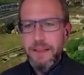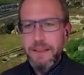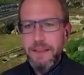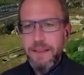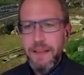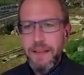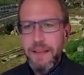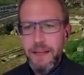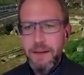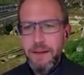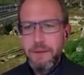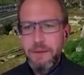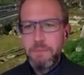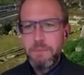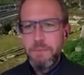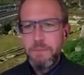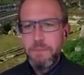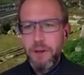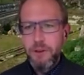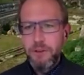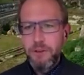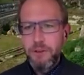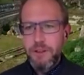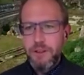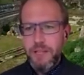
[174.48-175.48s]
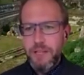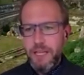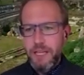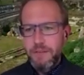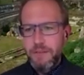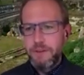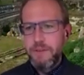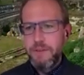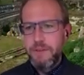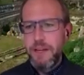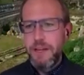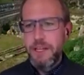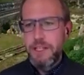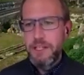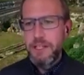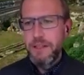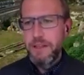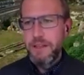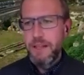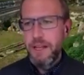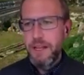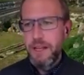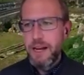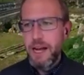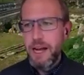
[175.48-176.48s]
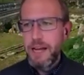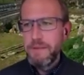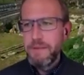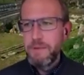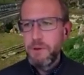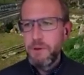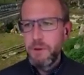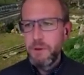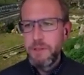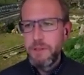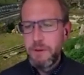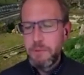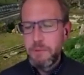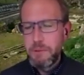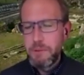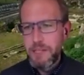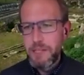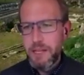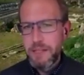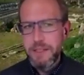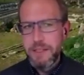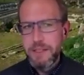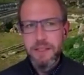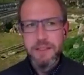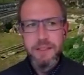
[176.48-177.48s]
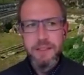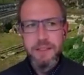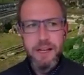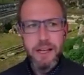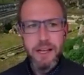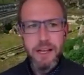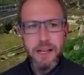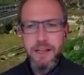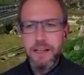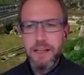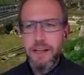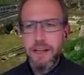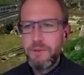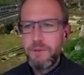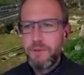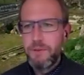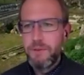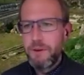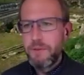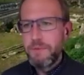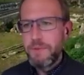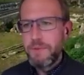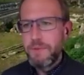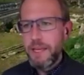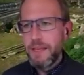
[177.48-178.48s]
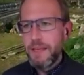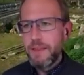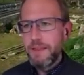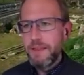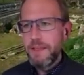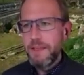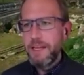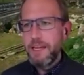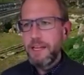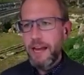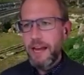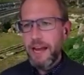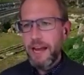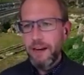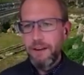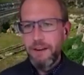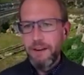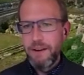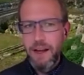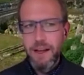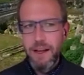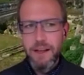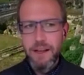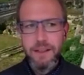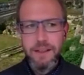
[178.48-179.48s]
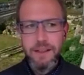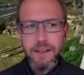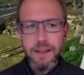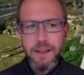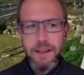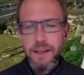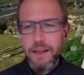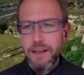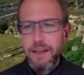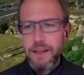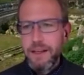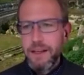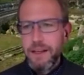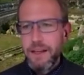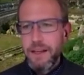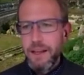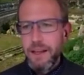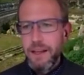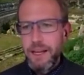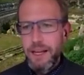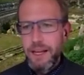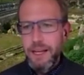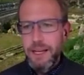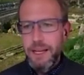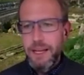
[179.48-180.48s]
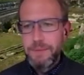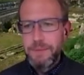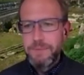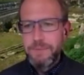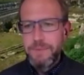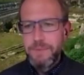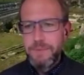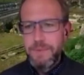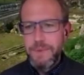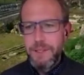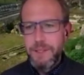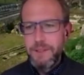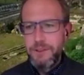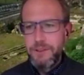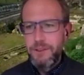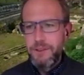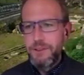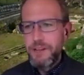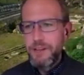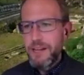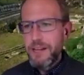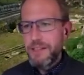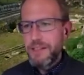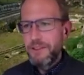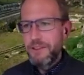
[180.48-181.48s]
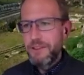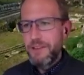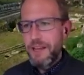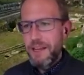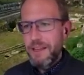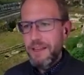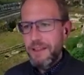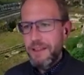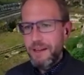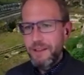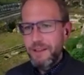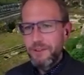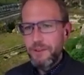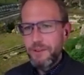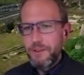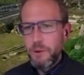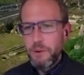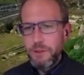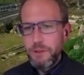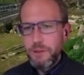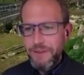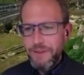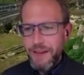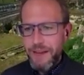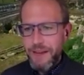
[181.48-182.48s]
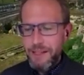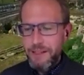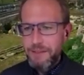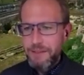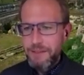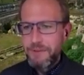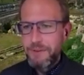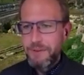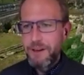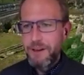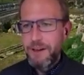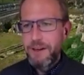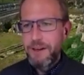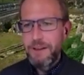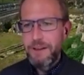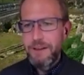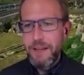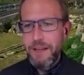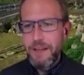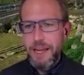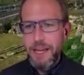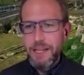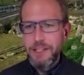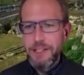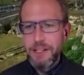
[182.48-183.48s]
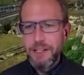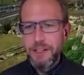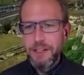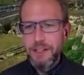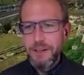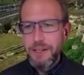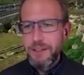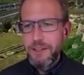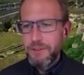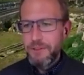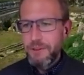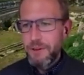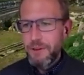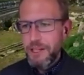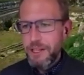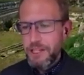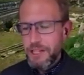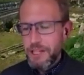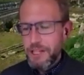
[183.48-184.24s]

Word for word: that most of the information that I'm going to be presenting today comes from the Athenian Agora. Um, This is not to say that it's only valid for ancient Greece or ancient